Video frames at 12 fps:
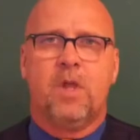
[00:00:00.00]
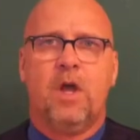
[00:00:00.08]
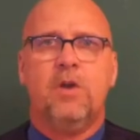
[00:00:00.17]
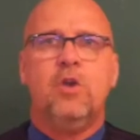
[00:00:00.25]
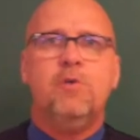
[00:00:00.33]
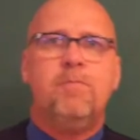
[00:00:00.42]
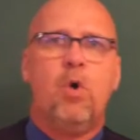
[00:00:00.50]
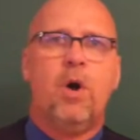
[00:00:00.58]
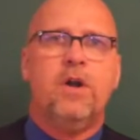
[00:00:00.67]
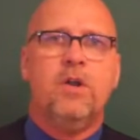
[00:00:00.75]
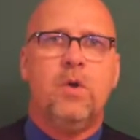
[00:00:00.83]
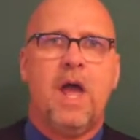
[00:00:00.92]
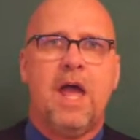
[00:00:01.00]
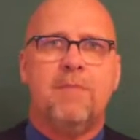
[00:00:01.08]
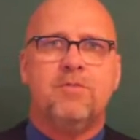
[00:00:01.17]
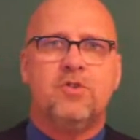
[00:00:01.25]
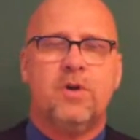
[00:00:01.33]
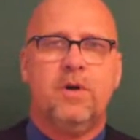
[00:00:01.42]
Newport, New
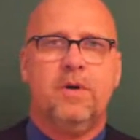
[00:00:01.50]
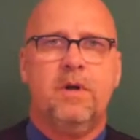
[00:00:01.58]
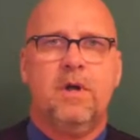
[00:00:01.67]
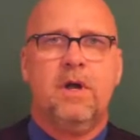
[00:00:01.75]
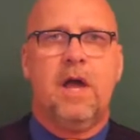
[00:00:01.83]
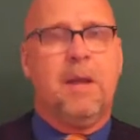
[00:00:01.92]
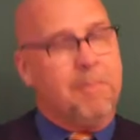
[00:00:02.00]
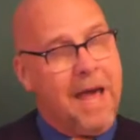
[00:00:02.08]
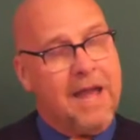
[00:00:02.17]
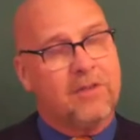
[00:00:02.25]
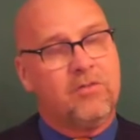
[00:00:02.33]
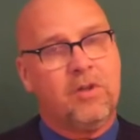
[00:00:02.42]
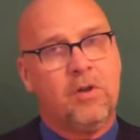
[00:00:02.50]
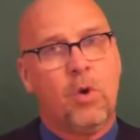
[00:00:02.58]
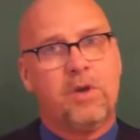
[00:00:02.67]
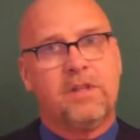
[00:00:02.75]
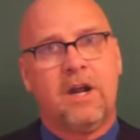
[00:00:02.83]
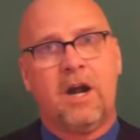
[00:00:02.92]
Hampshire, and Madison,
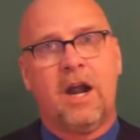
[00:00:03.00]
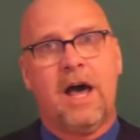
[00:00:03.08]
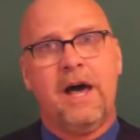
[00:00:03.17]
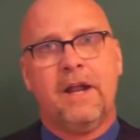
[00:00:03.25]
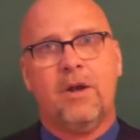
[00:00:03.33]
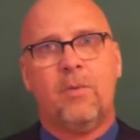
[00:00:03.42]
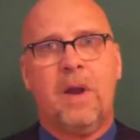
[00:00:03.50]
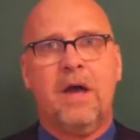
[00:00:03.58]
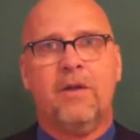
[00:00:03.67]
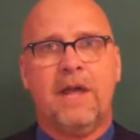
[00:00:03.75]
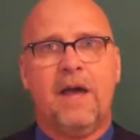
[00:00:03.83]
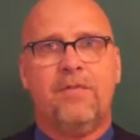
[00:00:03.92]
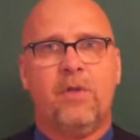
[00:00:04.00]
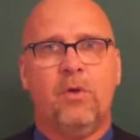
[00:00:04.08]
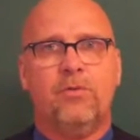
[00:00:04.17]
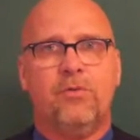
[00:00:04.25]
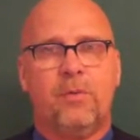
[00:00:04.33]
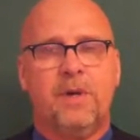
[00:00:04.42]
North Carolina round out
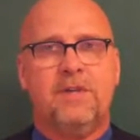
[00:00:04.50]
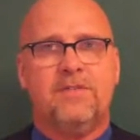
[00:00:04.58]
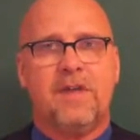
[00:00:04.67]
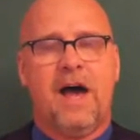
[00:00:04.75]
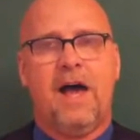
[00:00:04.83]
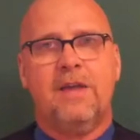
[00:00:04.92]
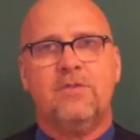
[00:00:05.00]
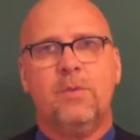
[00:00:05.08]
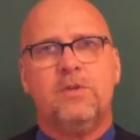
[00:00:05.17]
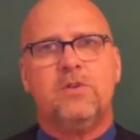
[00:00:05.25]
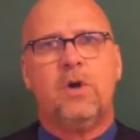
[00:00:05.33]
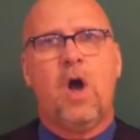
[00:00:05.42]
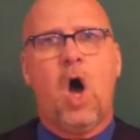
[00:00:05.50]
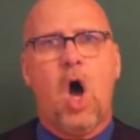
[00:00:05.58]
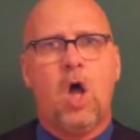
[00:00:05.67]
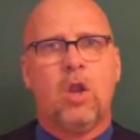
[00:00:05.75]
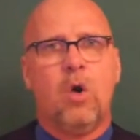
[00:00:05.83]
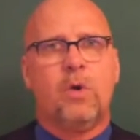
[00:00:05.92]
those 3 sites, which are
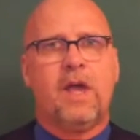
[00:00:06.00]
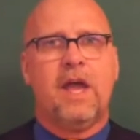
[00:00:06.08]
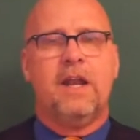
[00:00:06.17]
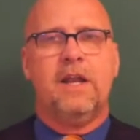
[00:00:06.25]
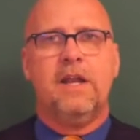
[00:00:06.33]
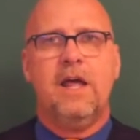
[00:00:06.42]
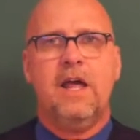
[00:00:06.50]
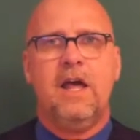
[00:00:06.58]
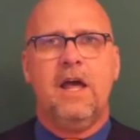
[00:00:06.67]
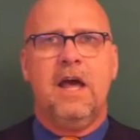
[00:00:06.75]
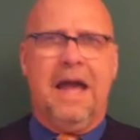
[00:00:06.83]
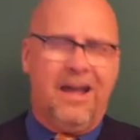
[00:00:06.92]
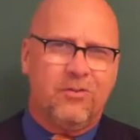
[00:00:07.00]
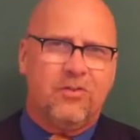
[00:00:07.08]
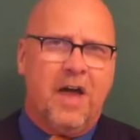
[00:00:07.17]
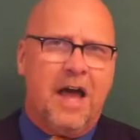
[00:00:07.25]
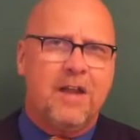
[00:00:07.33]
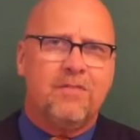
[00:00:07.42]
all located
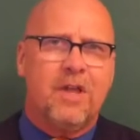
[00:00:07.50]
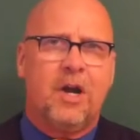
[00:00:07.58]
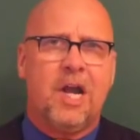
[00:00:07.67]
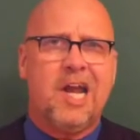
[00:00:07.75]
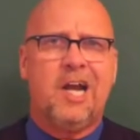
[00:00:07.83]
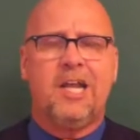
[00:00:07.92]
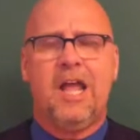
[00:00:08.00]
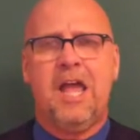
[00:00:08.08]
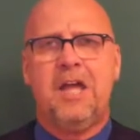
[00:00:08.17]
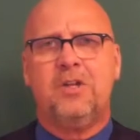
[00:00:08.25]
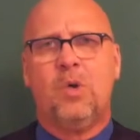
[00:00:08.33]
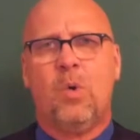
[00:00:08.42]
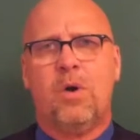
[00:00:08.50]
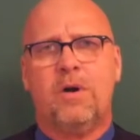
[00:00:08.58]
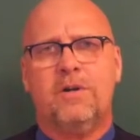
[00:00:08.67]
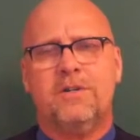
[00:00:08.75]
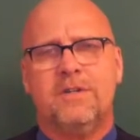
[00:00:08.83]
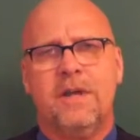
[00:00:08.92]
outside of their
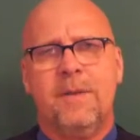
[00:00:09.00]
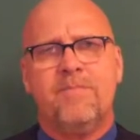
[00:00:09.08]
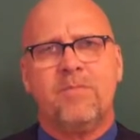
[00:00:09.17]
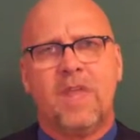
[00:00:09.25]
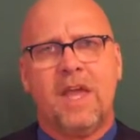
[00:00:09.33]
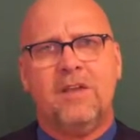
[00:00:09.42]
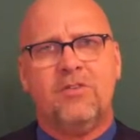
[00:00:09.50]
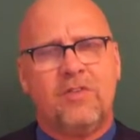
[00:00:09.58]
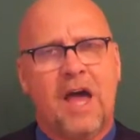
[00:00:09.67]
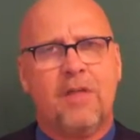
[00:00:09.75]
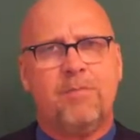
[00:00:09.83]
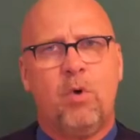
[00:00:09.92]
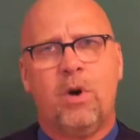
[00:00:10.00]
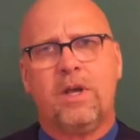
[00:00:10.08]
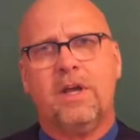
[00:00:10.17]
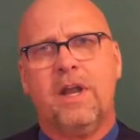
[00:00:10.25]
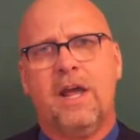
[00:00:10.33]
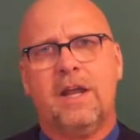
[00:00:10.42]
headquarters in Southport,
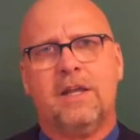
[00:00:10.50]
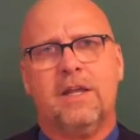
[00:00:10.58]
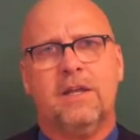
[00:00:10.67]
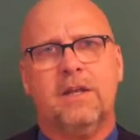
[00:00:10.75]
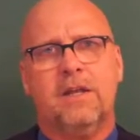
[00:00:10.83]
Connecticut.